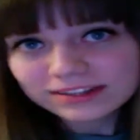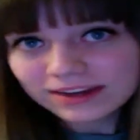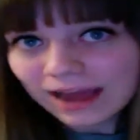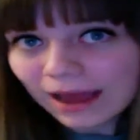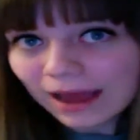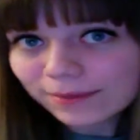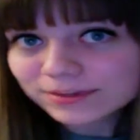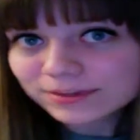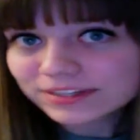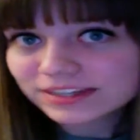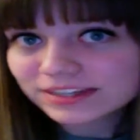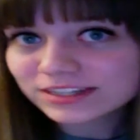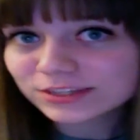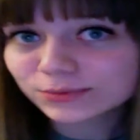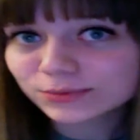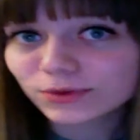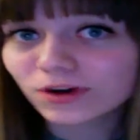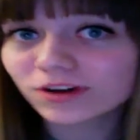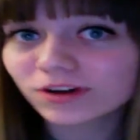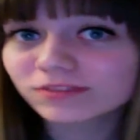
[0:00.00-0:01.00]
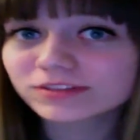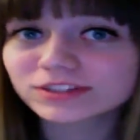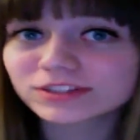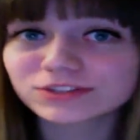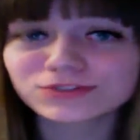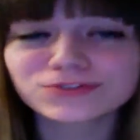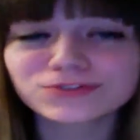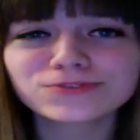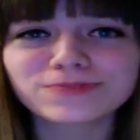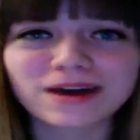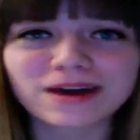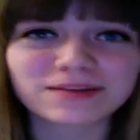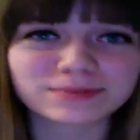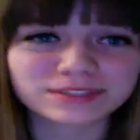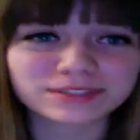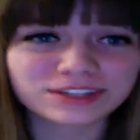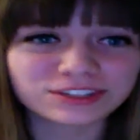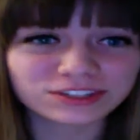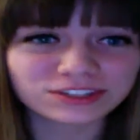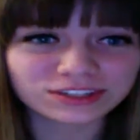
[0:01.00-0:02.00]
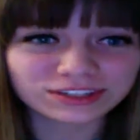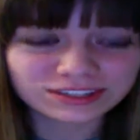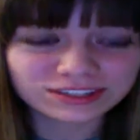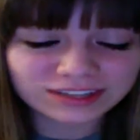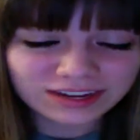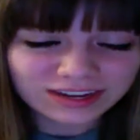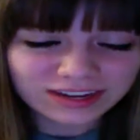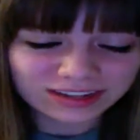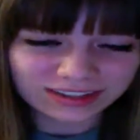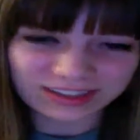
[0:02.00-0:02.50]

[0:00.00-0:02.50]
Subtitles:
inhabitants were all of these new mathematicians,